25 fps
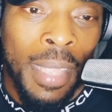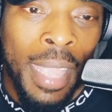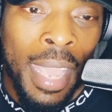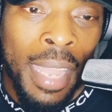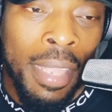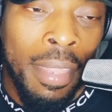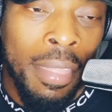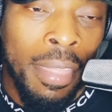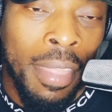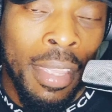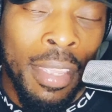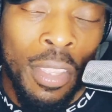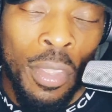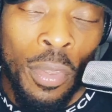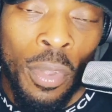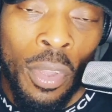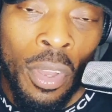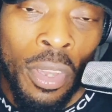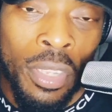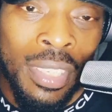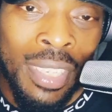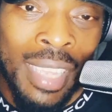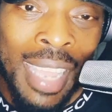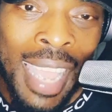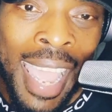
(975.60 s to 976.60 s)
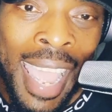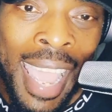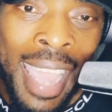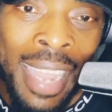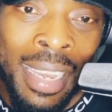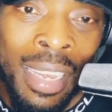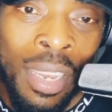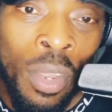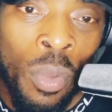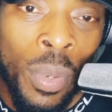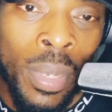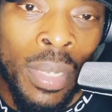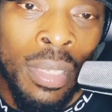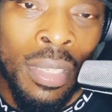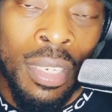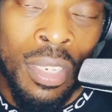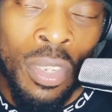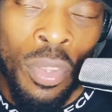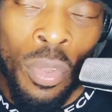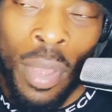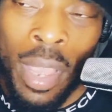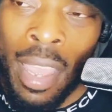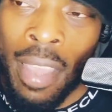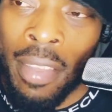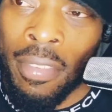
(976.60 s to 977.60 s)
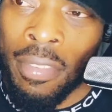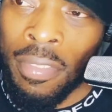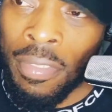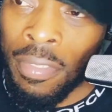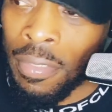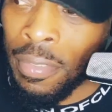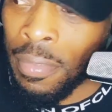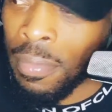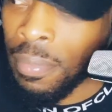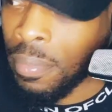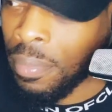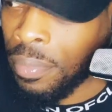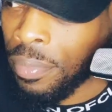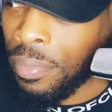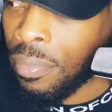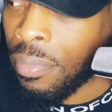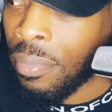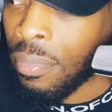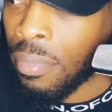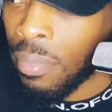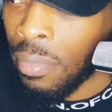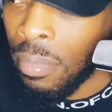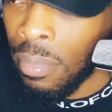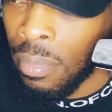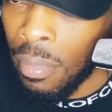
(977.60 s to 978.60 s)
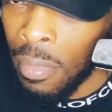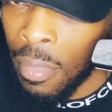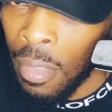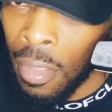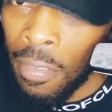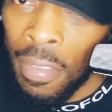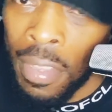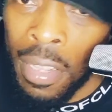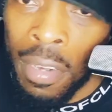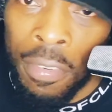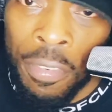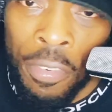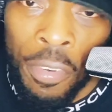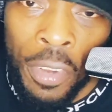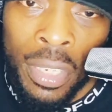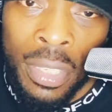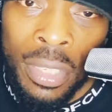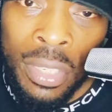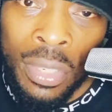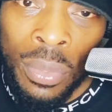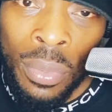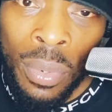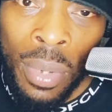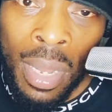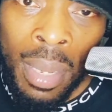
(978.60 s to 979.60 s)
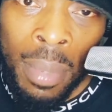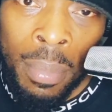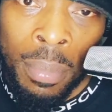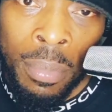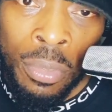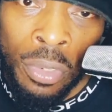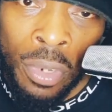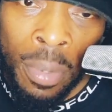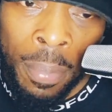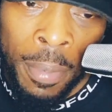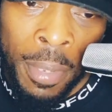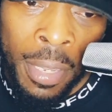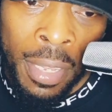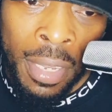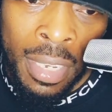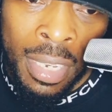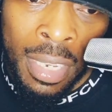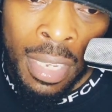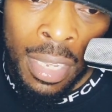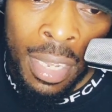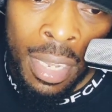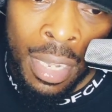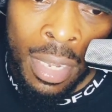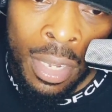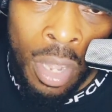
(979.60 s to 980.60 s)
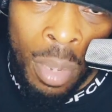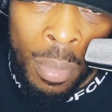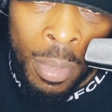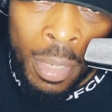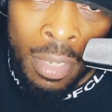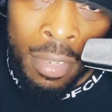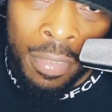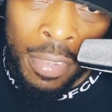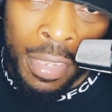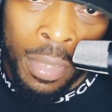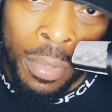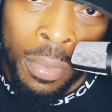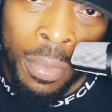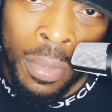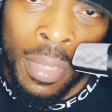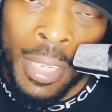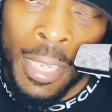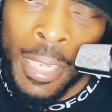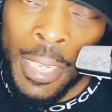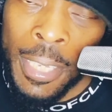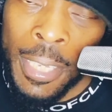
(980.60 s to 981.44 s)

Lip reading: anything you got to add, any question you have, feel free to drop it in the comments field.